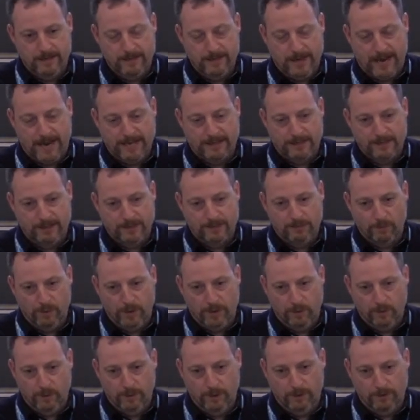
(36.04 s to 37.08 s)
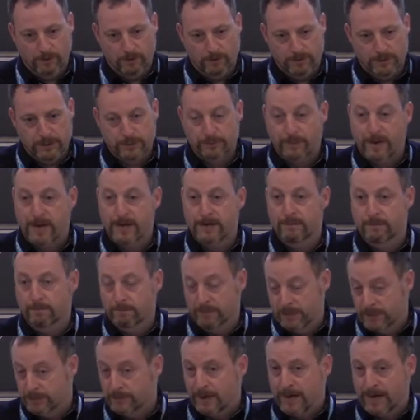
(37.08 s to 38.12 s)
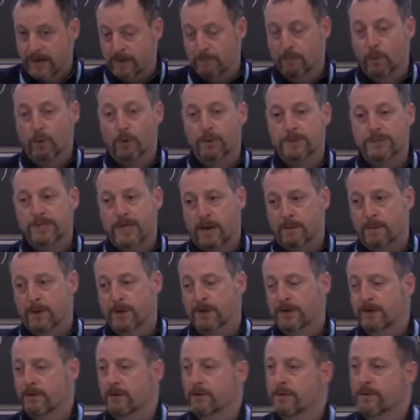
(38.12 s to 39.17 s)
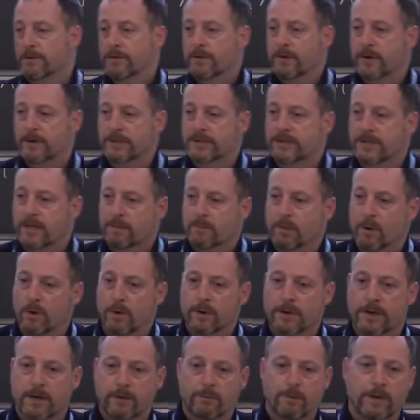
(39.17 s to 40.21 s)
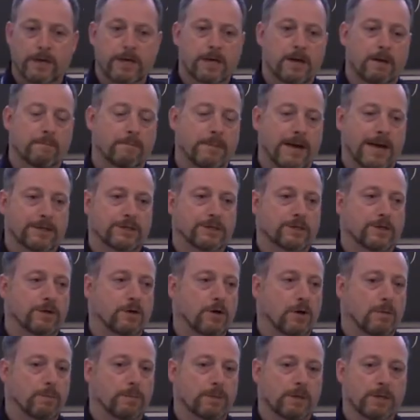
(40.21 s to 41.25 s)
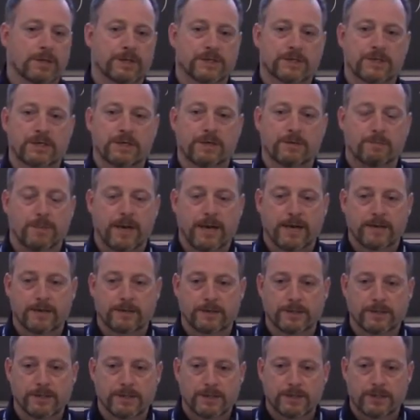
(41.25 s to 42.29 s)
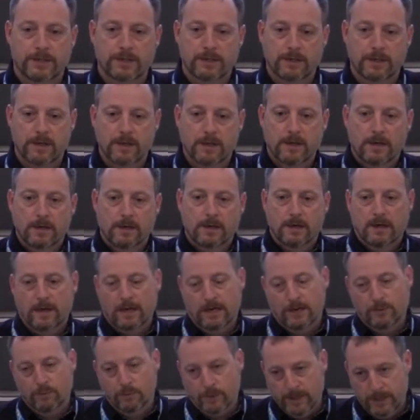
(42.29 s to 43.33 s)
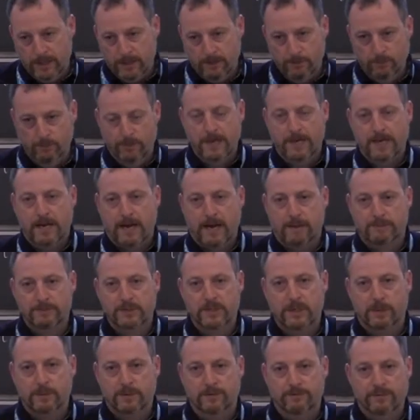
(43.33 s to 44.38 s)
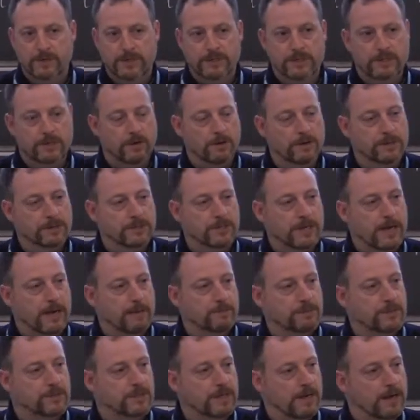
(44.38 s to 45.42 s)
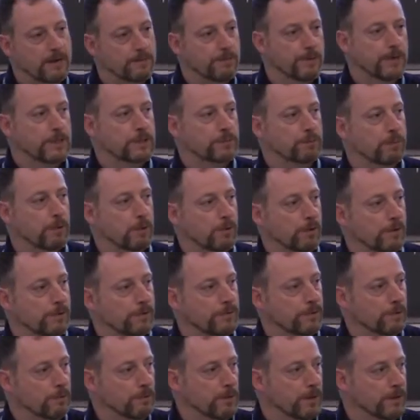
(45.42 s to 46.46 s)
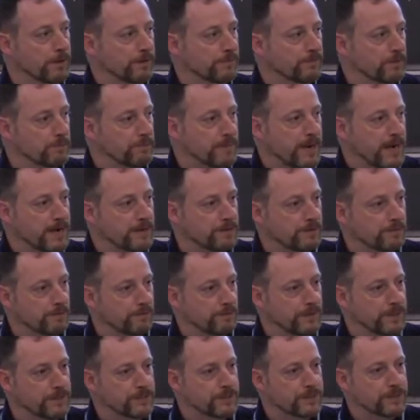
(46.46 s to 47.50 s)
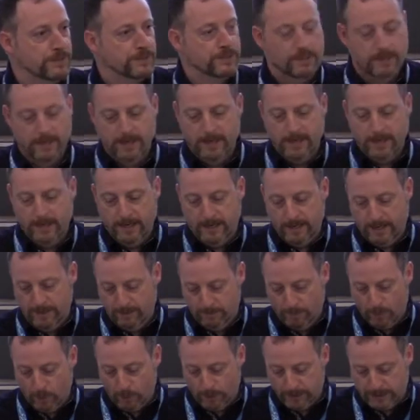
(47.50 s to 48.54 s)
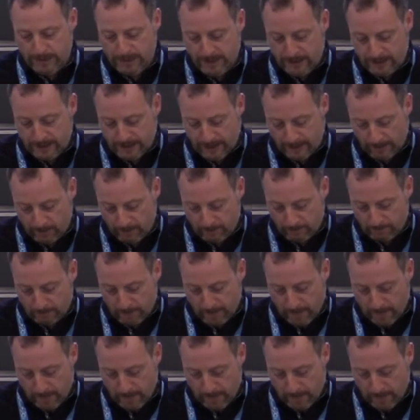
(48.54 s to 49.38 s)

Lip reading: that we will be spending more time on it. On Thursday morning, we come back to copulas and dependence, and we recap some of these concepts, and we explore the world of dependent risks in more detail.